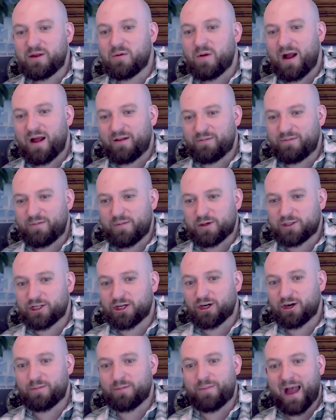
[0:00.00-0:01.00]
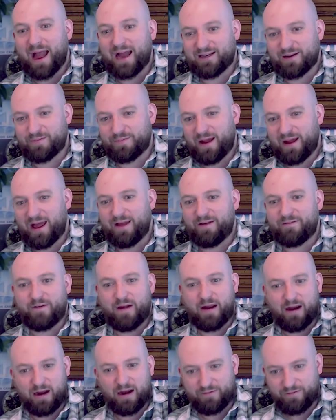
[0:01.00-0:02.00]
mature, backed up by a
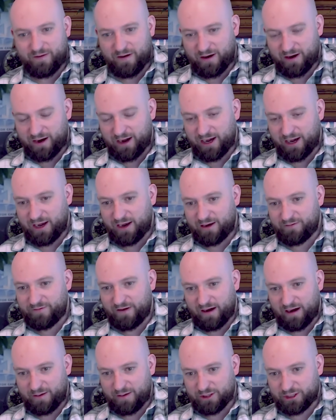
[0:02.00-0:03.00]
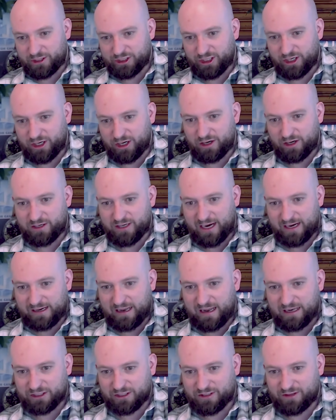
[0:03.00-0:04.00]
very, very, very mature
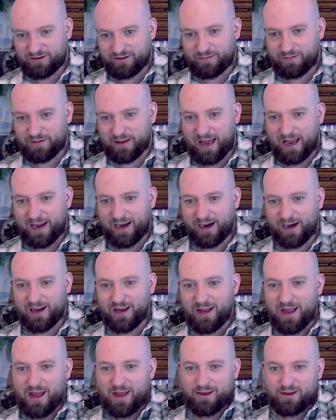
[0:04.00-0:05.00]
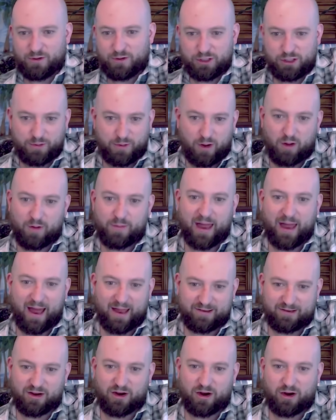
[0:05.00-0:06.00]
technological supplier. So we should all be
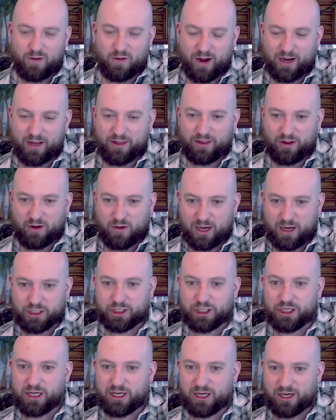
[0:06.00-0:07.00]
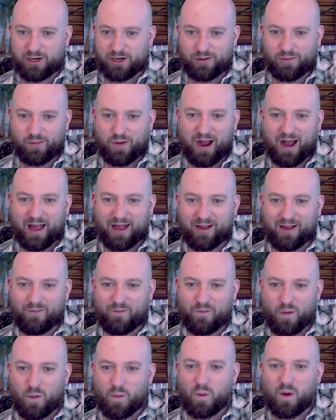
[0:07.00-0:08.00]
asking the question here, why,
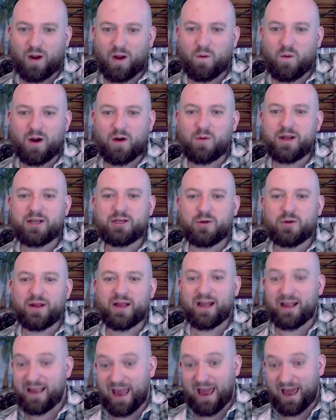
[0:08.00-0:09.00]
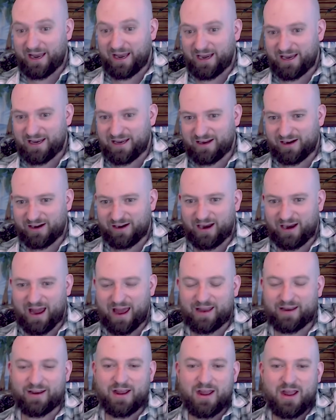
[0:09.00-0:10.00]
what are we doing again here?
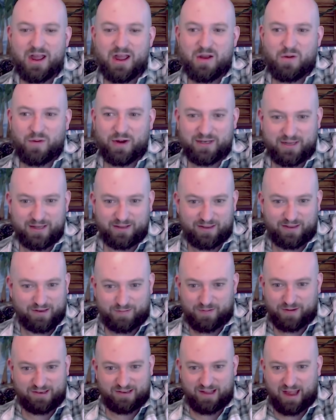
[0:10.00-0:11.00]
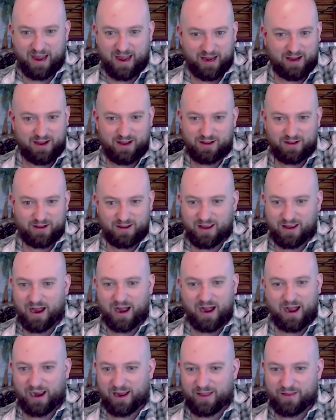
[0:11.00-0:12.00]
And we did this mistake
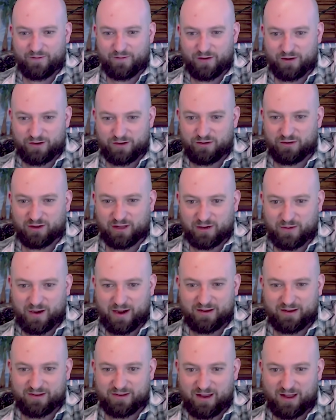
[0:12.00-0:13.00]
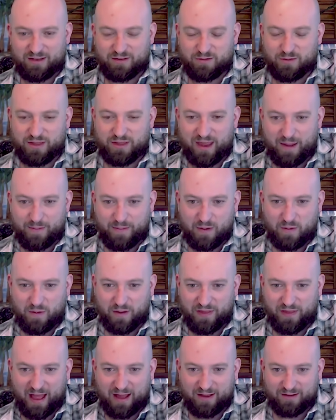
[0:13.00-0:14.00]
in the first nuclear renaissance with the
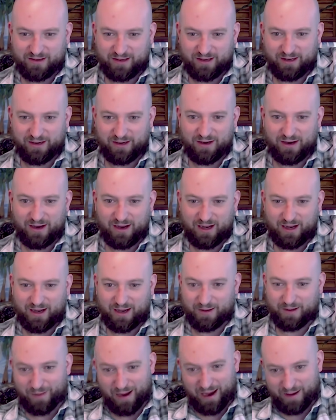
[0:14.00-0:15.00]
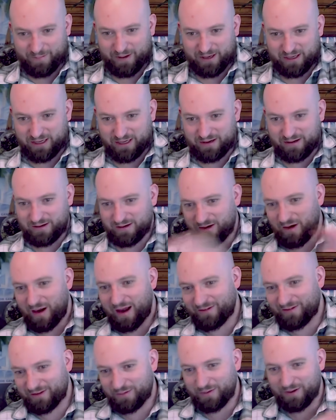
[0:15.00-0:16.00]
AP-1000, in my opinion.
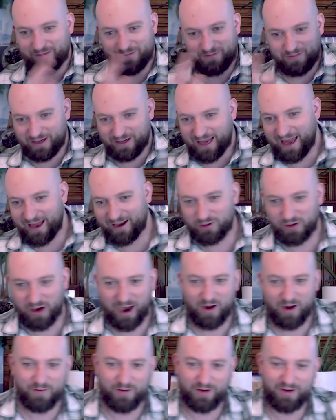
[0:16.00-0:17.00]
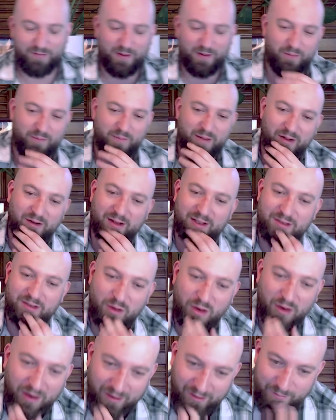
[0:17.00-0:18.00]
Obviously we can't cry over spilt milk. It's no
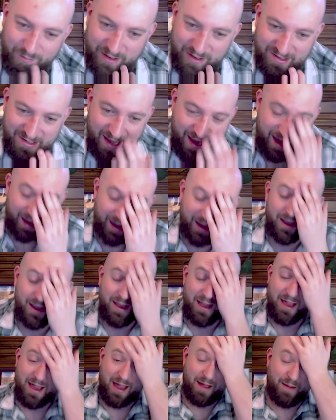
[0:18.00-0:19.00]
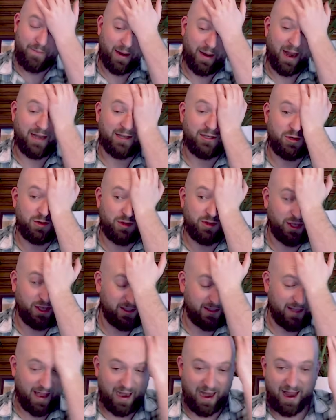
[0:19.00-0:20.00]
longer a mistake. But I do think
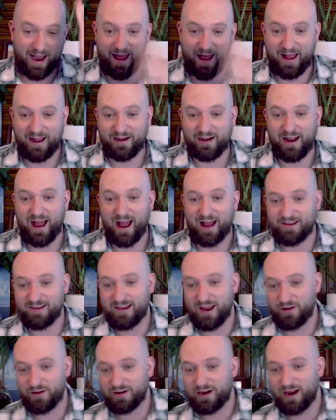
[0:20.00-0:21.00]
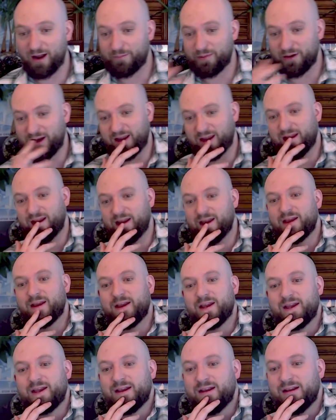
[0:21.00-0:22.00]
that had Southern Company
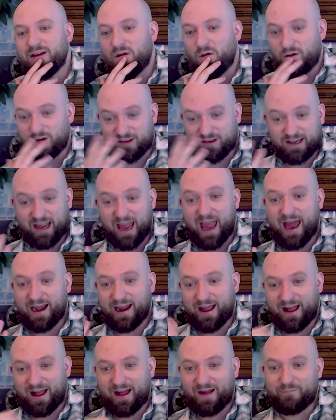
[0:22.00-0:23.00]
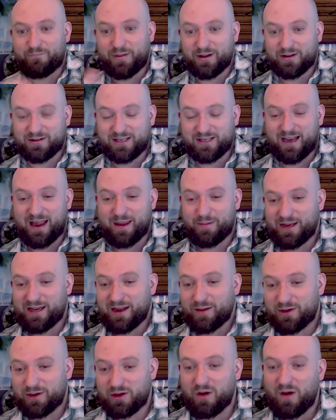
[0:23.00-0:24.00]
or SCANA built an
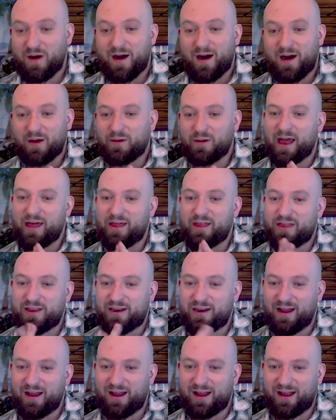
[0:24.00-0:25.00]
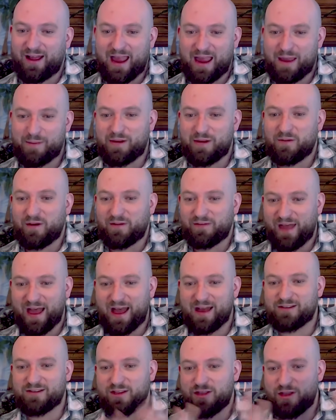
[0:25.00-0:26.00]
ABWR rather than a
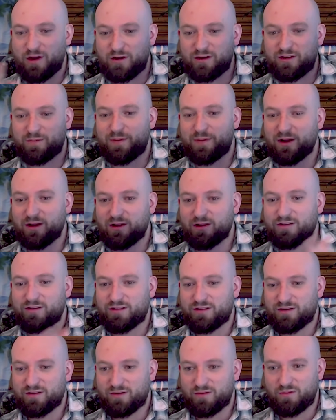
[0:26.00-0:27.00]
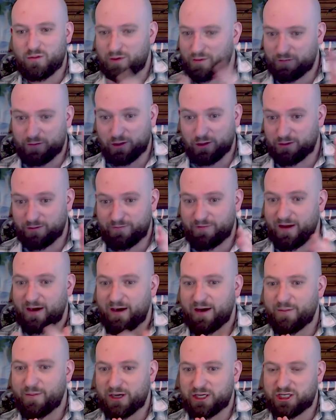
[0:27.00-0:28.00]
AP-1000, those builds would have looked
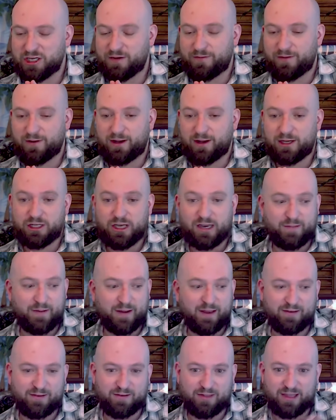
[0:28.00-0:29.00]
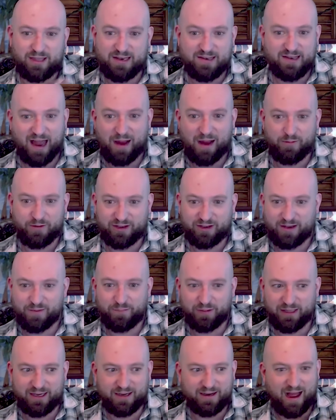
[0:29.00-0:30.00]
very much differently, just because the design was
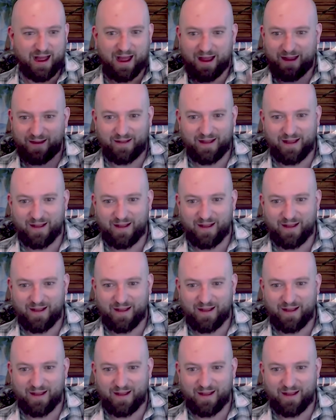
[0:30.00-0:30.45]
complete. As